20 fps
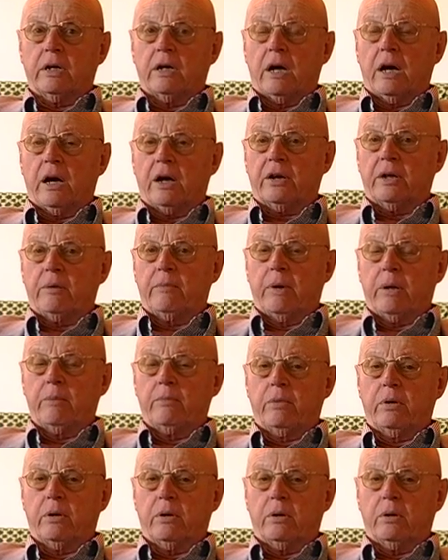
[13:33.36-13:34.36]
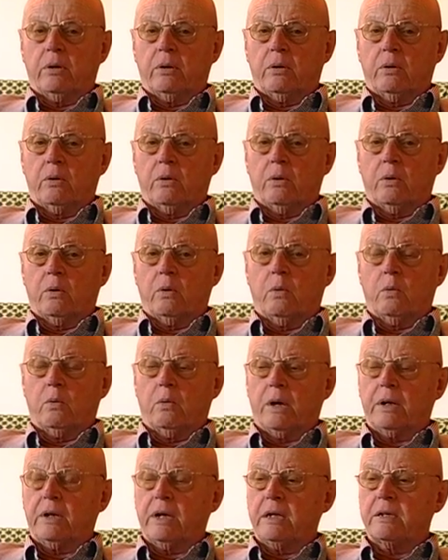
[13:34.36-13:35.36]
I remember
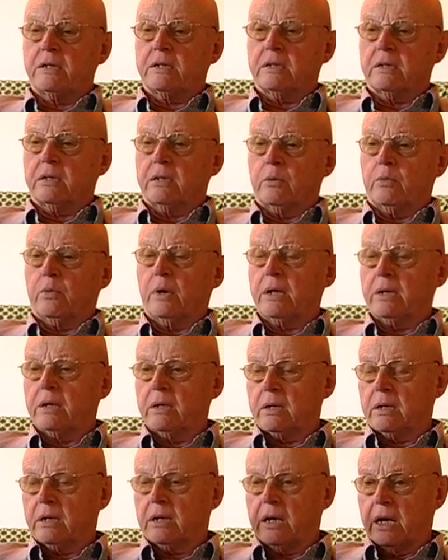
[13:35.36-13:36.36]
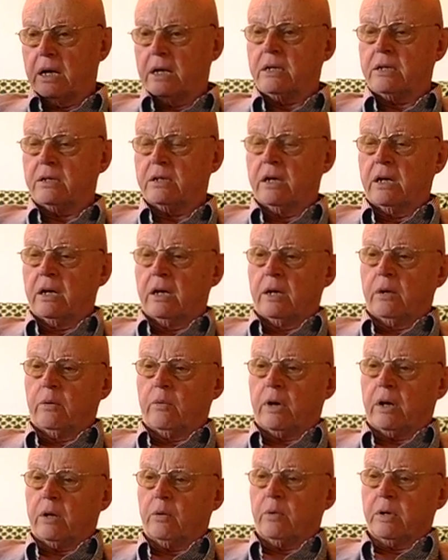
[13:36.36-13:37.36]
one case
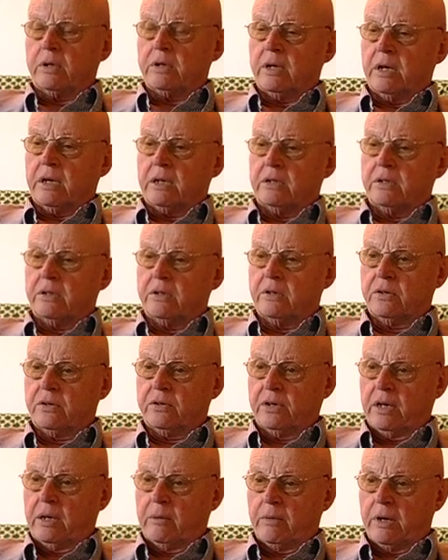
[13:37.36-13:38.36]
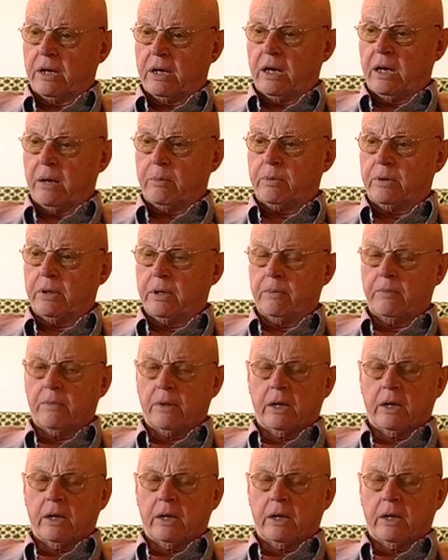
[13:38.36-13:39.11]
where I was extremely happy.